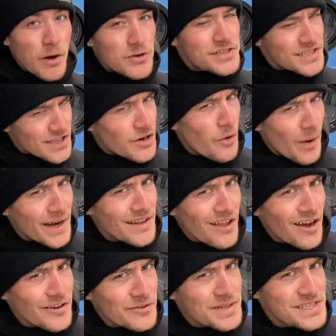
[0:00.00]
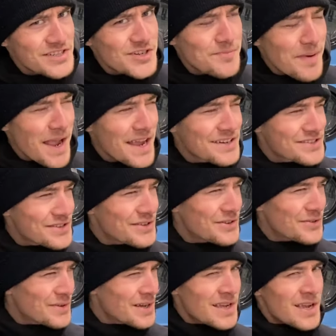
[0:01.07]
most of the coin laundries in Japan
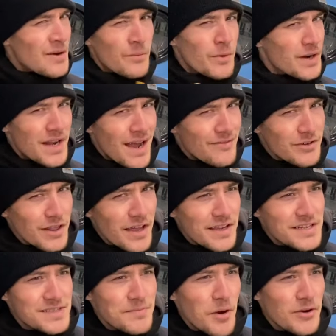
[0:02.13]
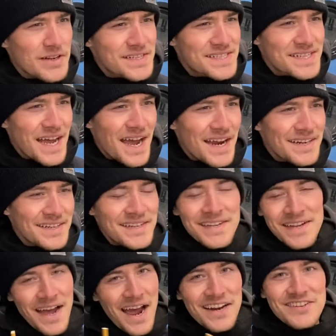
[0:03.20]
too would never let you smoke inside.
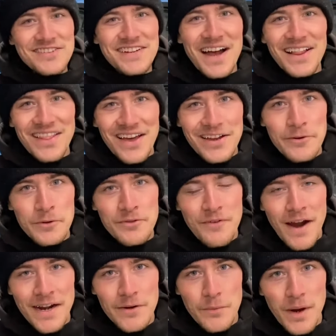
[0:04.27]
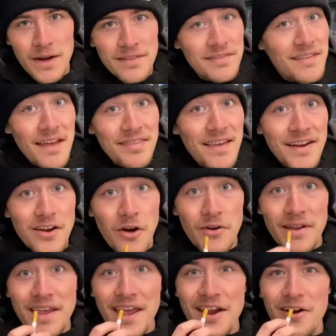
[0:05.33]
I just got lucky with finding one that they
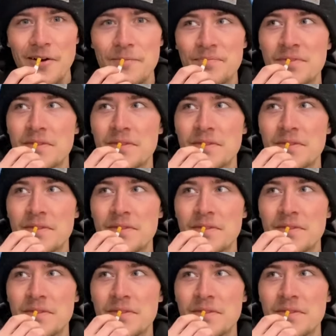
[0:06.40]
don't care.